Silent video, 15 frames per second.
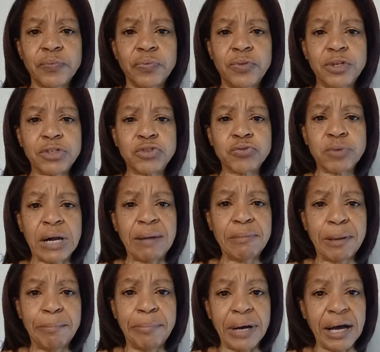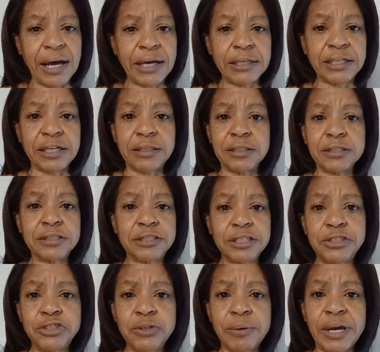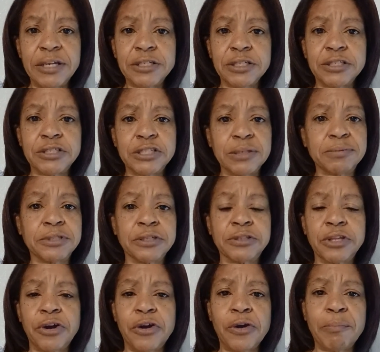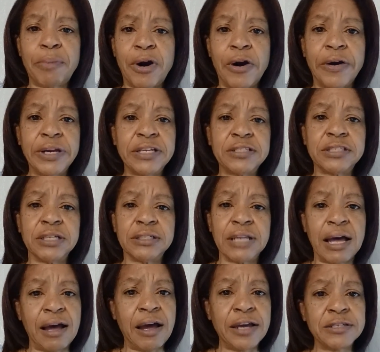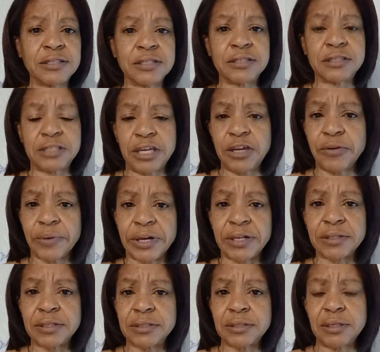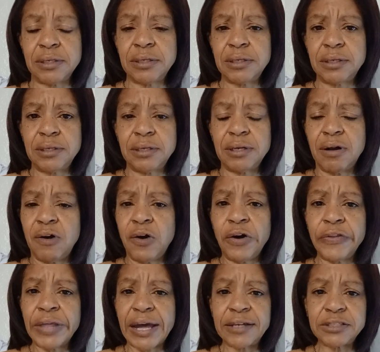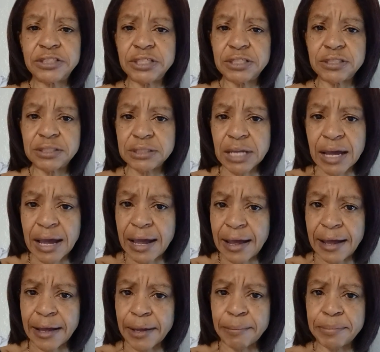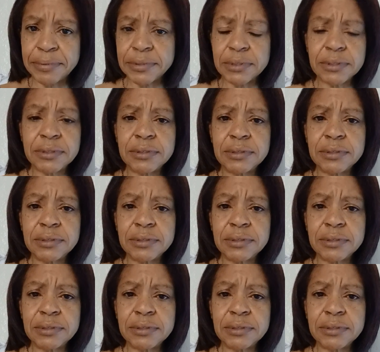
The trauma bonding, the situationships, the third parties, the lies, the secrets, all that shit stops.